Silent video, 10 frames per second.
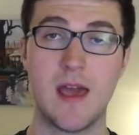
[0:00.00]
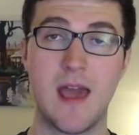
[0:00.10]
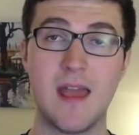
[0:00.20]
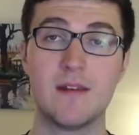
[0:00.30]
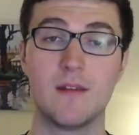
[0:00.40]

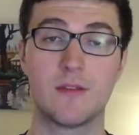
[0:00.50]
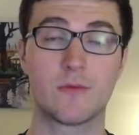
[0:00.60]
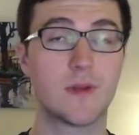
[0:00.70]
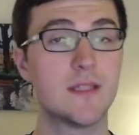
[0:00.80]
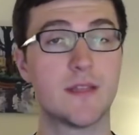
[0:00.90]
And the
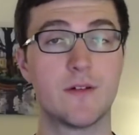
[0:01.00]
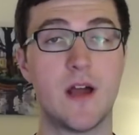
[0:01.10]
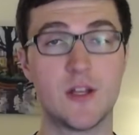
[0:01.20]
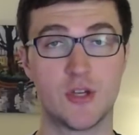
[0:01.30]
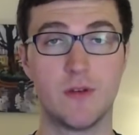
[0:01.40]
reason they're
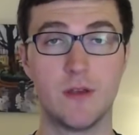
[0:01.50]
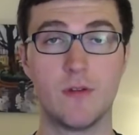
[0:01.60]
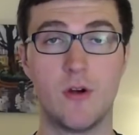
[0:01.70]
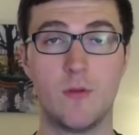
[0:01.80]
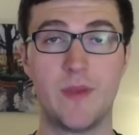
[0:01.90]
not showing you the
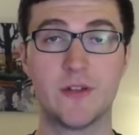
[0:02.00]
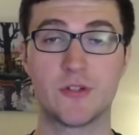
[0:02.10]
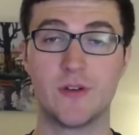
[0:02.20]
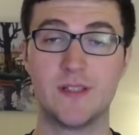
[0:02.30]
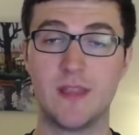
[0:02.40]
whole
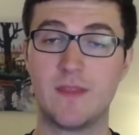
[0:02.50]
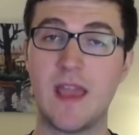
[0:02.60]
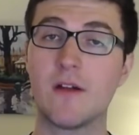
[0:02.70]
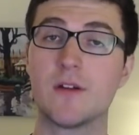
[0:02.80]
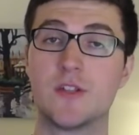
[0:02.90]
picture is that they
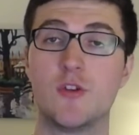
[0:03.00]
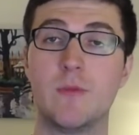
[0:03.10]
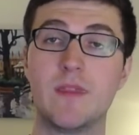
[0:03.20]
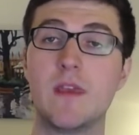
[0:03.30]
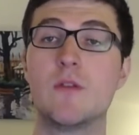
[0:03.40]
are
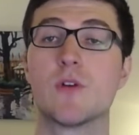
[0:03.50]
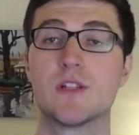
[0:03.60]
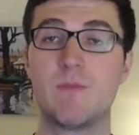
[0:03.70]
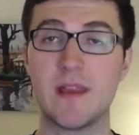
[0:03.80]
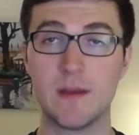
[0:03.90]
assuming that you are
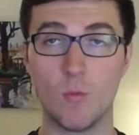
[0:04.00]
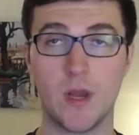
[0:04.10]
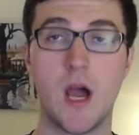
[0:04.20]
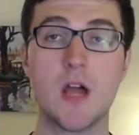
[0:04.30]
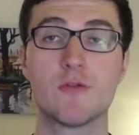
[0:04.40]
spending
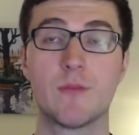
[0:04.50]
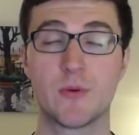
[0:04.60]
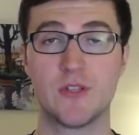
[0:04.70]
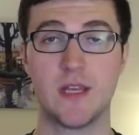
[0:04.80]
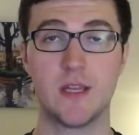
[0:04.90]

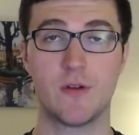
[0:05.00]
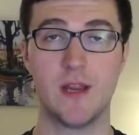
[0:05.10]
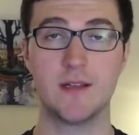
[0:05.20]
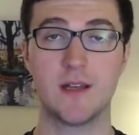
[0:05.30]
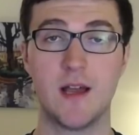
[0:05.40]
100% of your
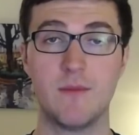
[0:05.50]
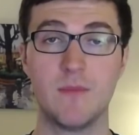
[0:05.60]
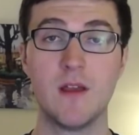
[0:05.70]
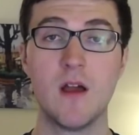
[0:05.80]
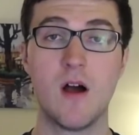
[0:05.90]
income
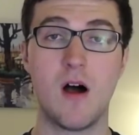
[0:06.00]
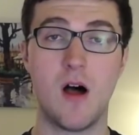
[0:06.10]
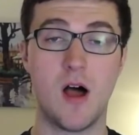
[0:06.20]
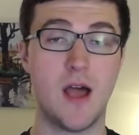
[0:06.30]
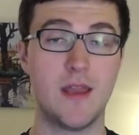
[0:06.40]

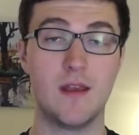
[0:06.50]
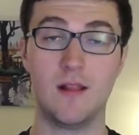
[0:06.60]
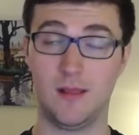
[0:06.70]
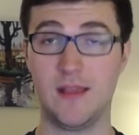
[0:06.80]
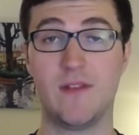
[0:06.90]
on
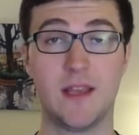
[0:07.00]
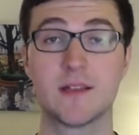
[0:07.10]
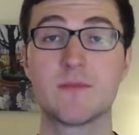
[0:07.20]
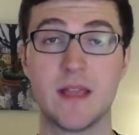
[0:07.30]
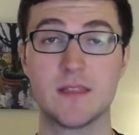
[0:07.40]
living
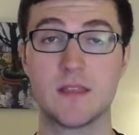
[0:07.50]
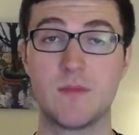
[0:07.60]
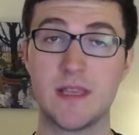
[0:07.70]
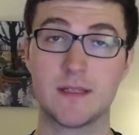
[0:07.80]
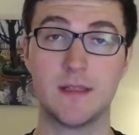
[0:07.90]
expenses,
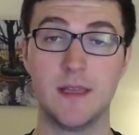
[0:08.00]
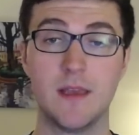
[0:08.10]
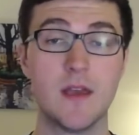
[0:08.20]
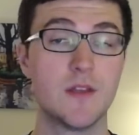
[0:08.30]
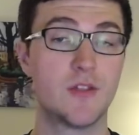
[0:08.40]
basically.
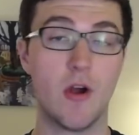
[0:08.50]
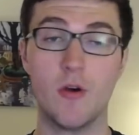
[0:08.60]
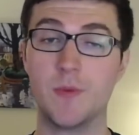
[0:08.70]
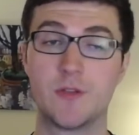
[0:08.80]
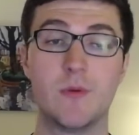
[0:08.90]
So
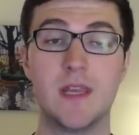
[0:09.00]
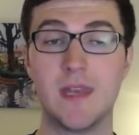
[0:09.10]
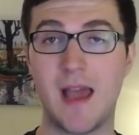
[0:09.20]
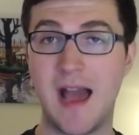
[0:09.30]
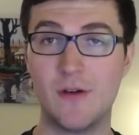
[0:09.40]
between
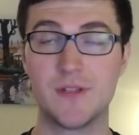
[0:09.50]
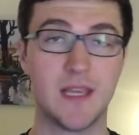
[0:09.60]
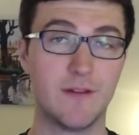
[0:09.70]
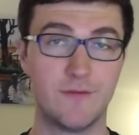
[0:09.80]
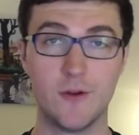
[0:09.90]
housing
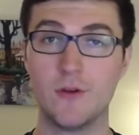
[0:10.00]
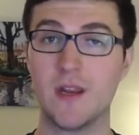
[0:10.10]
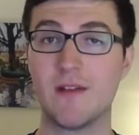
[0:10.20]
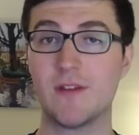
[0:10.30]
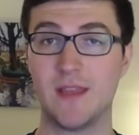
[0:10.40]
and food and
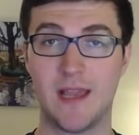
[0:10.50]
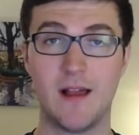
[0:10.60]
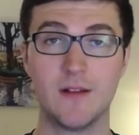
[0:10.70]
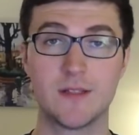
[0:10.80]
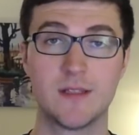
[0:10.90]
everything
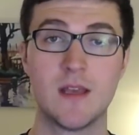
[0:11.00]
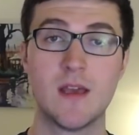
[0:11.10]
else.